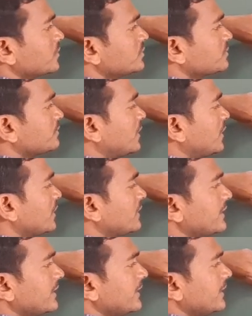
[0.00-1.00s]
small
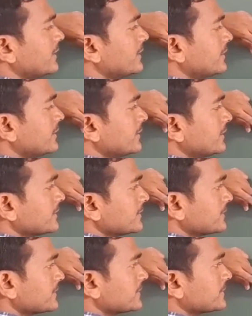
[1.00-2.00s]
a,
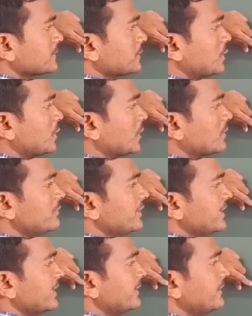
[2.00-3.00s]
small
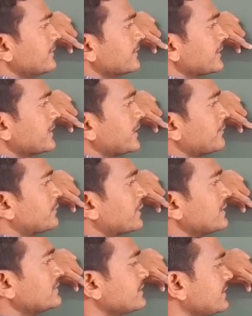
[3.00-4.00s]
b and
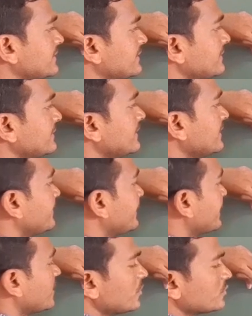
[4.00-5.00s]
capital C.
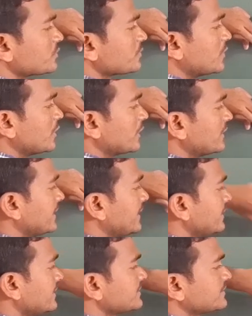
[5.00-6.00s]
Then now small
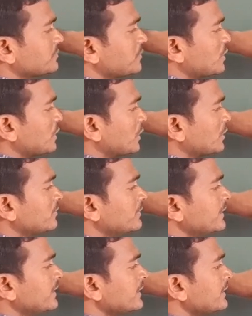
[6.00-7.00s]
a, small
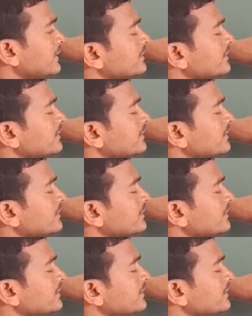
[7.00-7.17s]
b,